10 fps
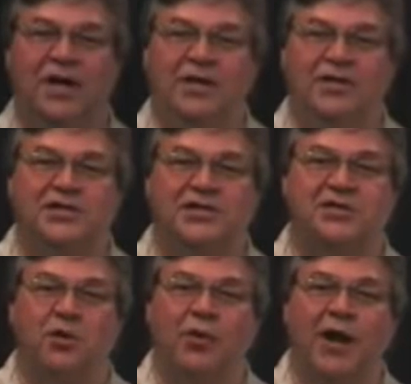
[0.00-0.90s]
This is
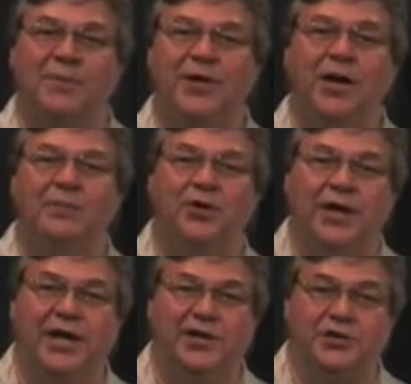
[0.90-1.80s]
a ramping up your
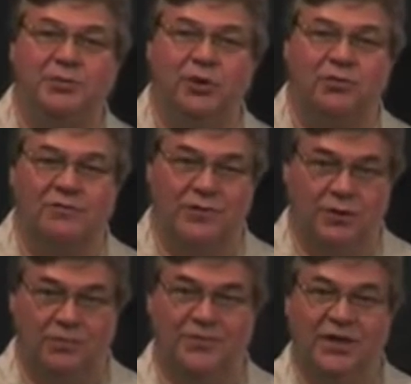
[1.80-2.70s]
English book
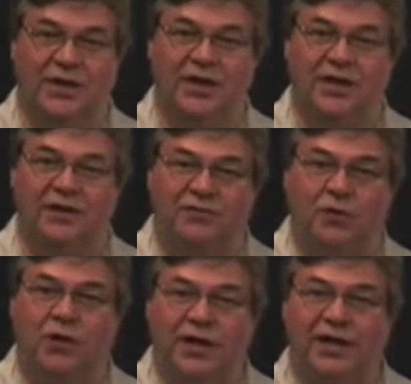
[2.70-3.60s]
review. If
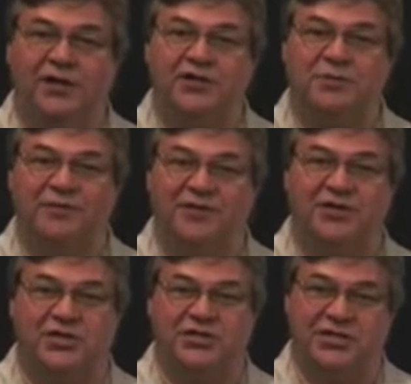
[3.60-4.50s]
your English
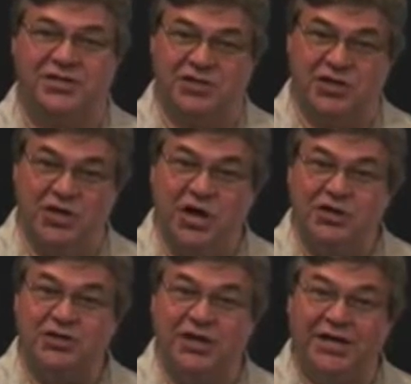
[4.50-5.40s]
proficiency is
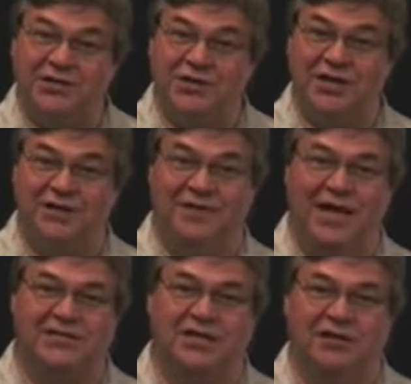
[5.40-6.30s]
nudging into the
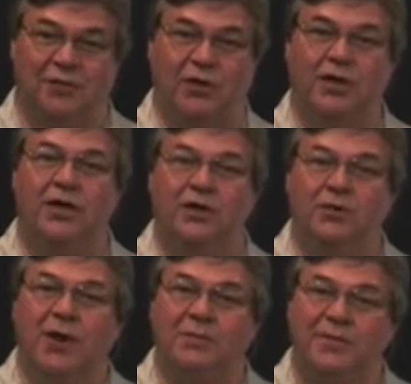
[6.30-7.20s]
advanced level, you
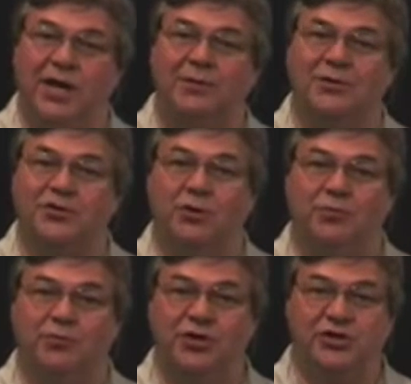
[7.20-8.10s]
might be able to
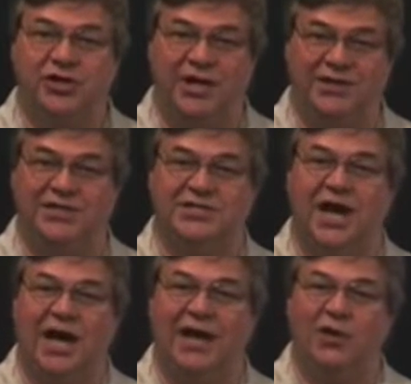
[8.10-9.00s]
appreciate this
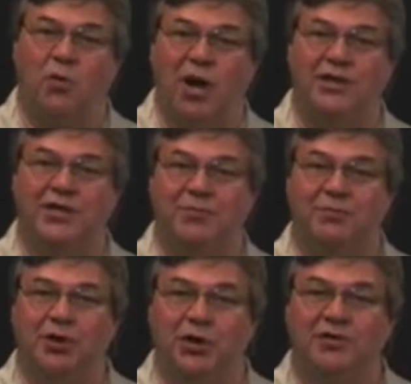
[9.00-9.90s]
high quality
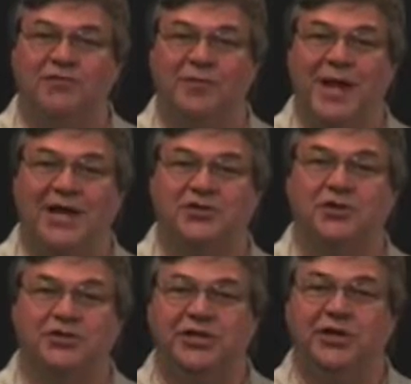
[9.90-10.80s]
book from
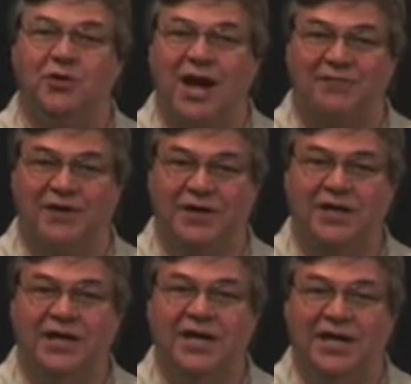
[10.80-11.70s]
National Geographic.
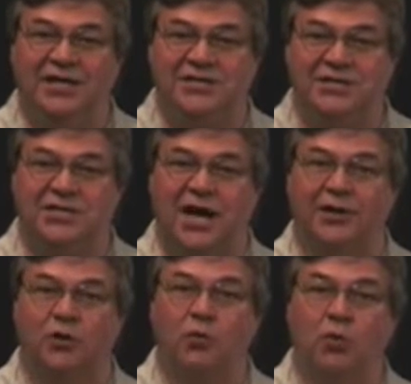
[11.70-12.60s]
It's
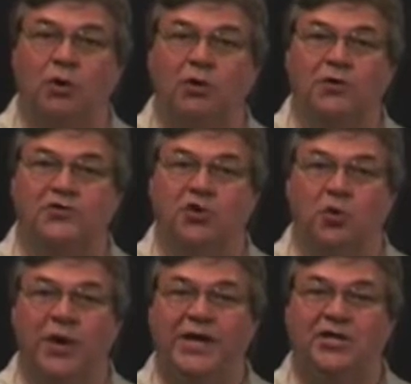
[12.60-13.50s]
entitled World's
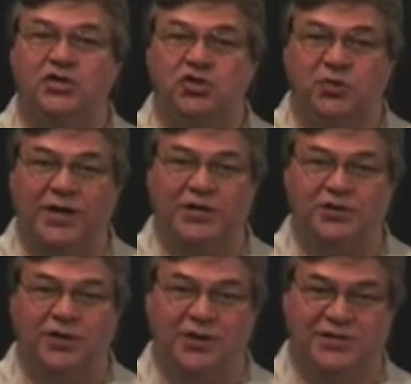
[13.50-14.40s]
Great Train
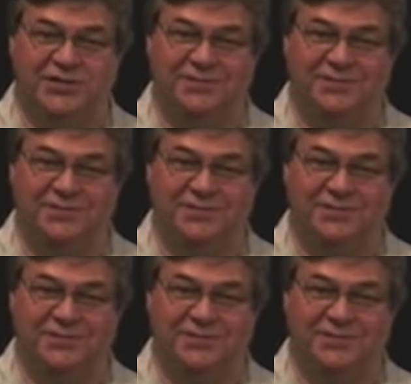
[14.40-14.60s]
Journeys.